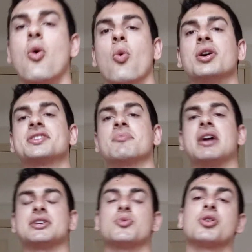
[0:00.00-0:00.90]
What's up
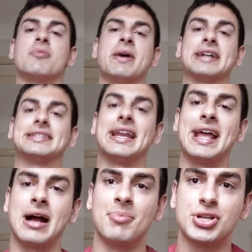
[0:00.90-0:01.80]
guys, welcome back.
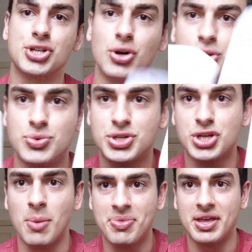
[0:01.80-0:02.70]
Today I'm gonna show you
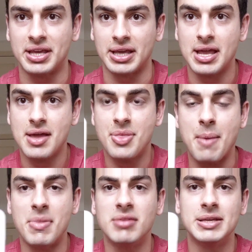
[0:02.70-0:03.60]
something
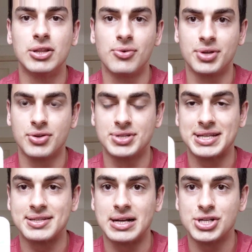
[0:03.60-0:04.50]
that may be lowering your
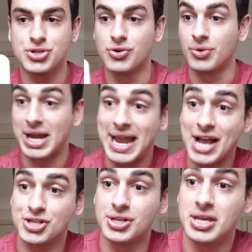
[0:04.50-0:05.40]
testosterone and
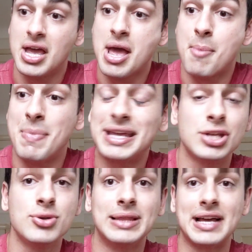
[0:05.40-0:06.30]
actually
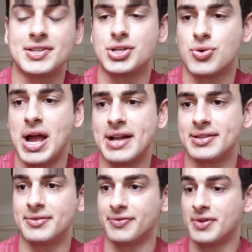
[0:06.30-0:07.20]
making you less
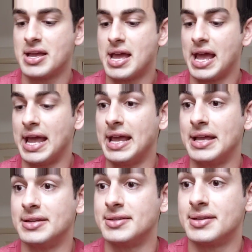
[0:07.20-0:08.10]
attractive
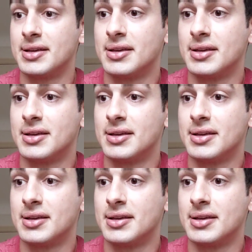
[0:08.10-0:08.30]
and